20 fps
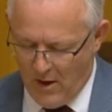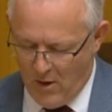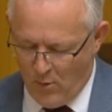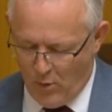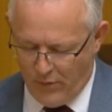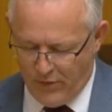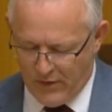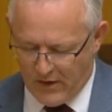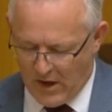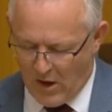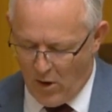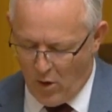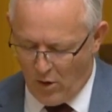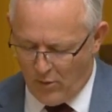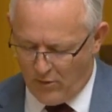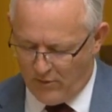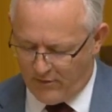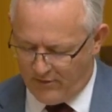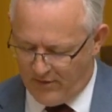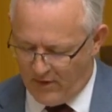with the
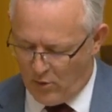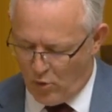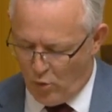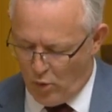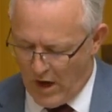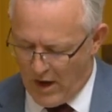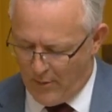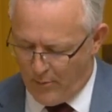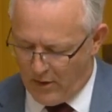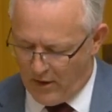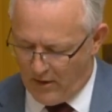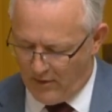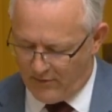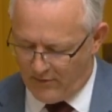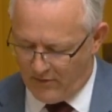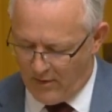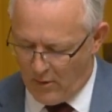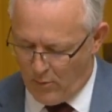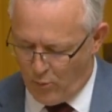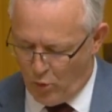current single
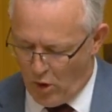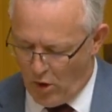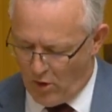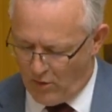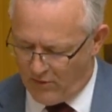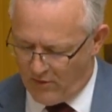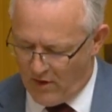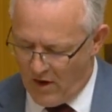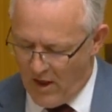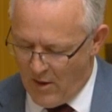APS approach,